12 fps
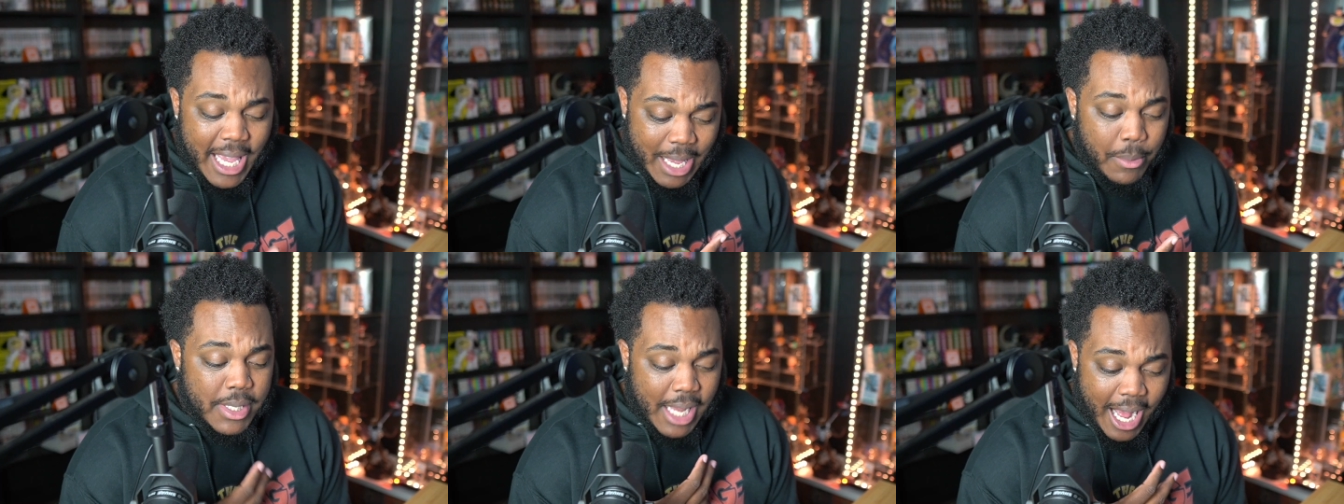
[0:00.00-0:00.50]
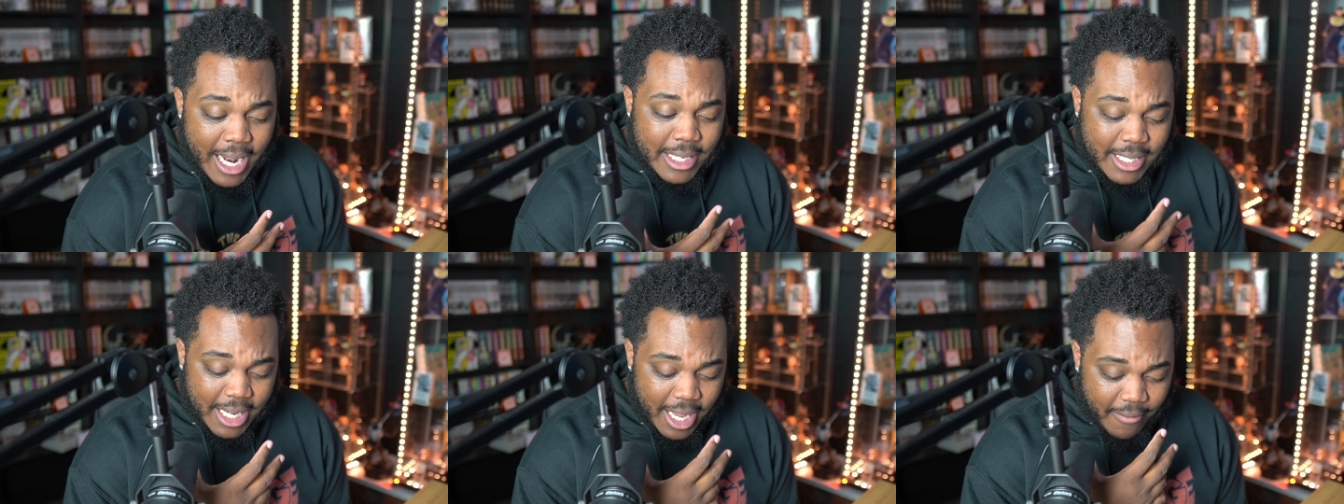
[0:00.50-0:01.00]
It was
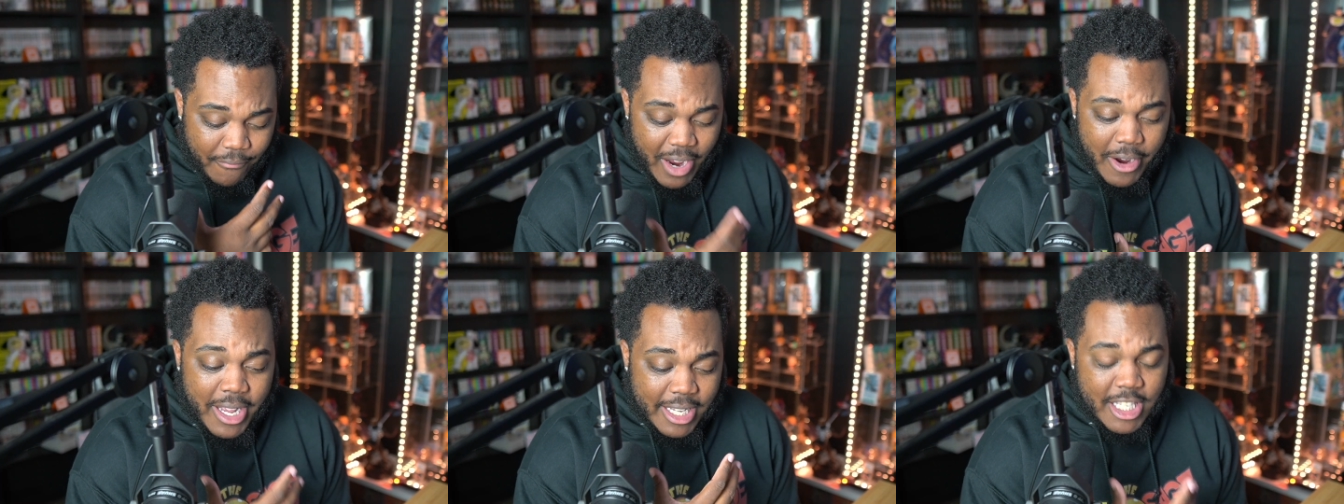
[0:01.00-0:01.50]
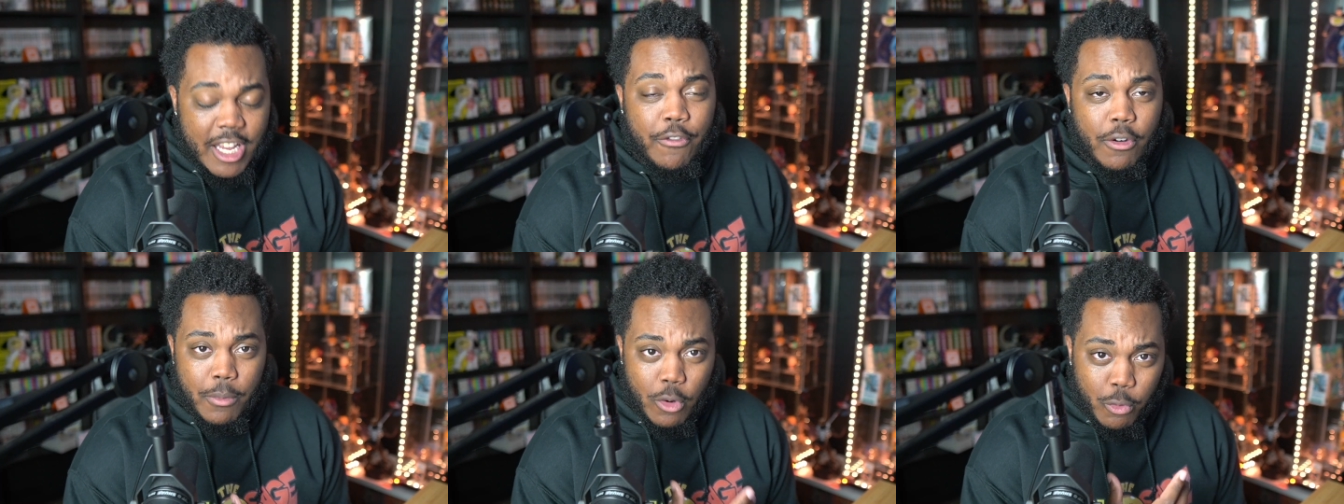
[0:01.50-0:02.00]
honestly a very
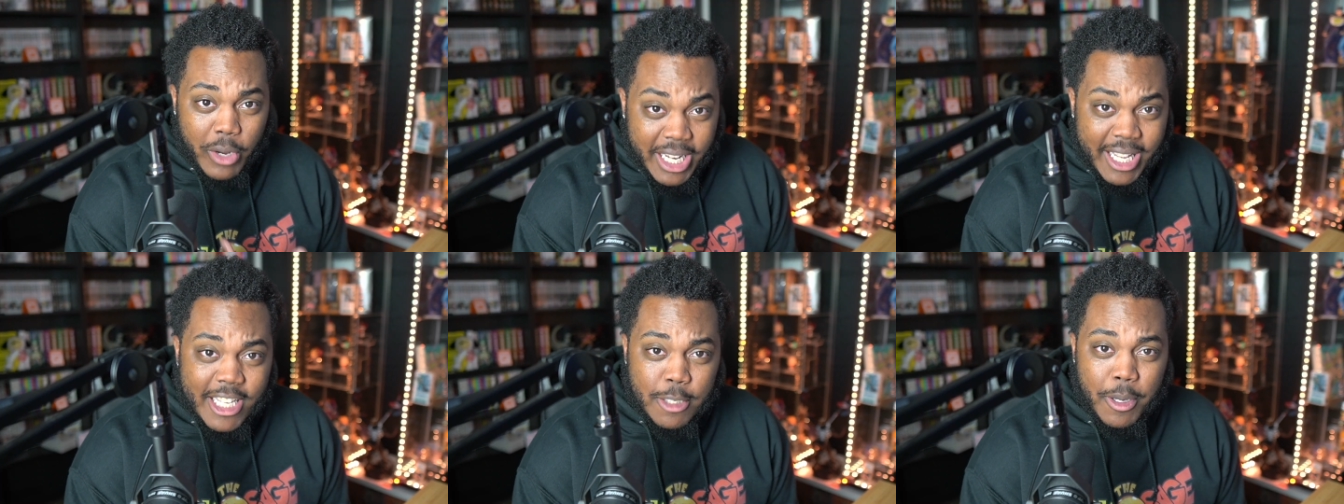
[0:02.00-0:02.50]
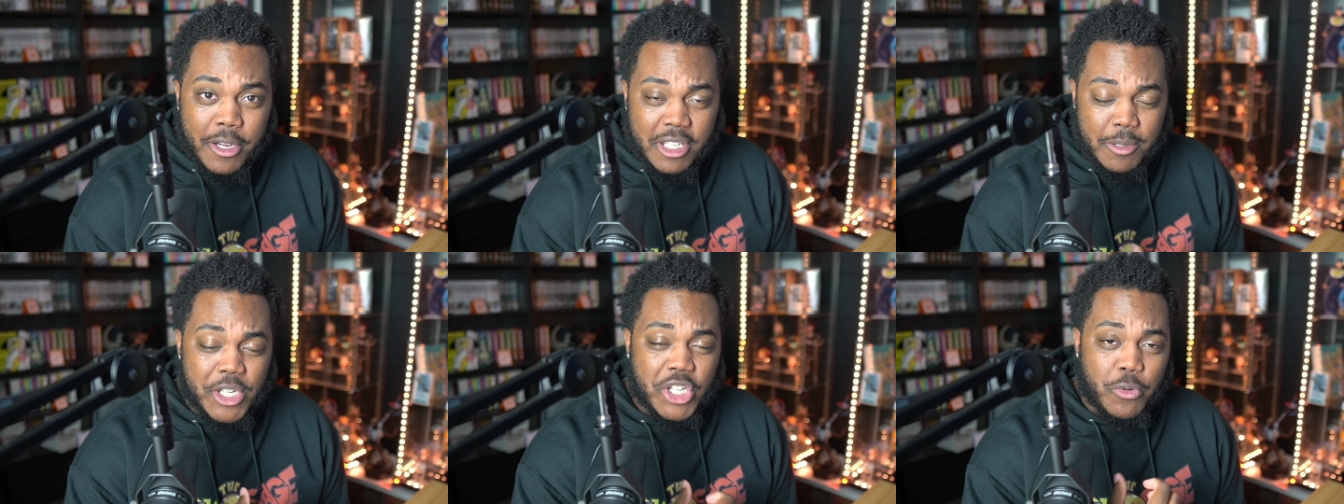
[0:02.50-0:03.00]
insufferable reading experience,
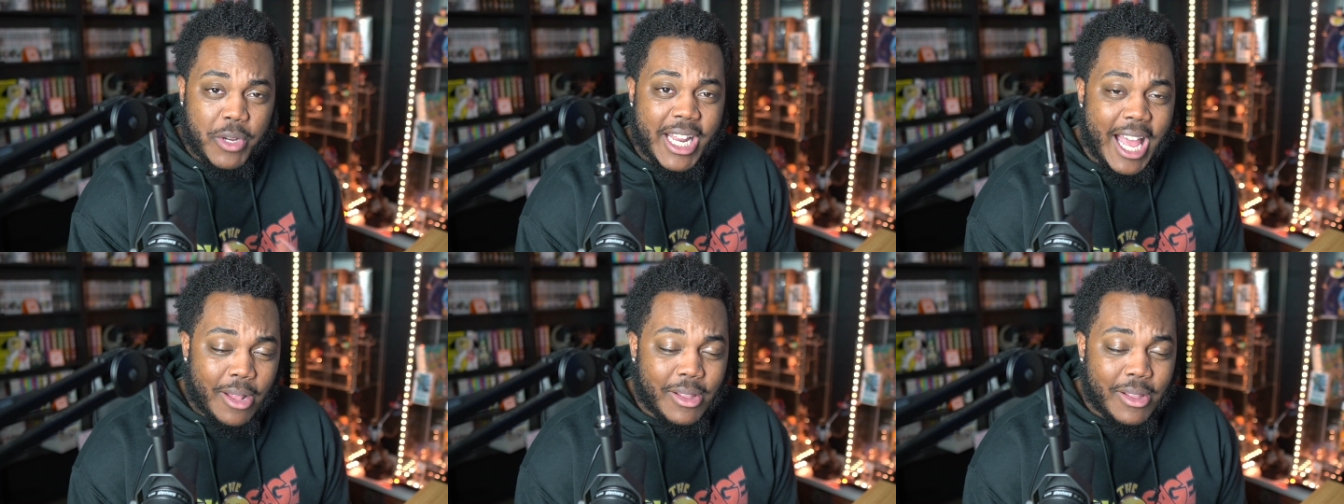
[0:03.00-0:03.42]
especially reading out